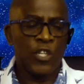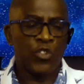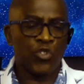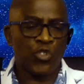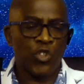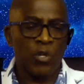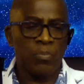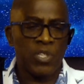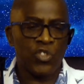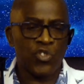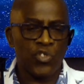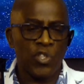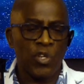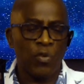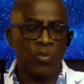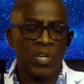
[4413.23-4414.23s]
so much
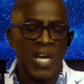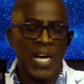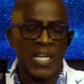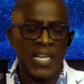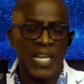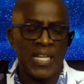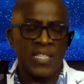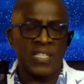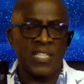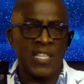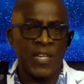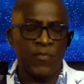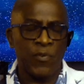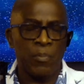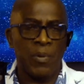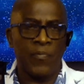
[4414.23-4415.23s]
so God had to
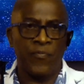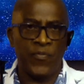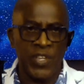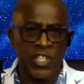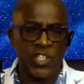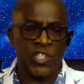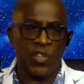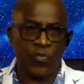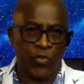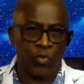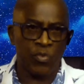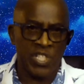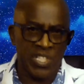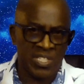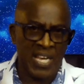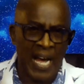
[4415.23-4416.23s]
give him a vision
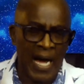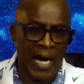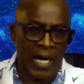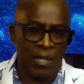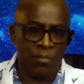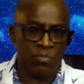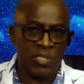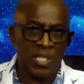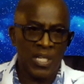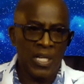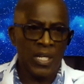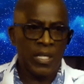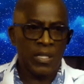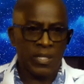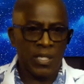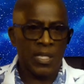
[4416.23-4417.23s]
3 times
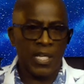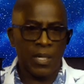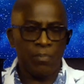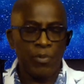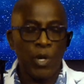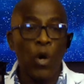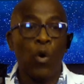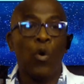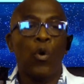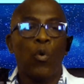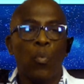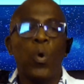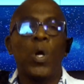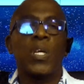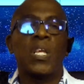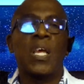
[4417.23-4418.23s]
to let him know
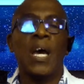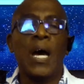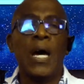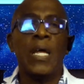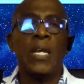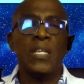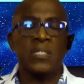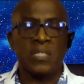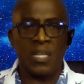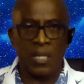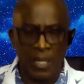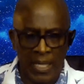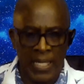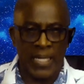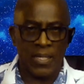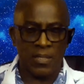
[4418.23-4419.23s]
what God has
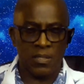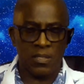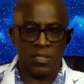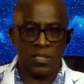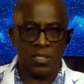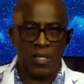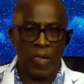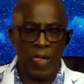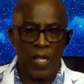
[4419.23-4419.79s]
cleansed,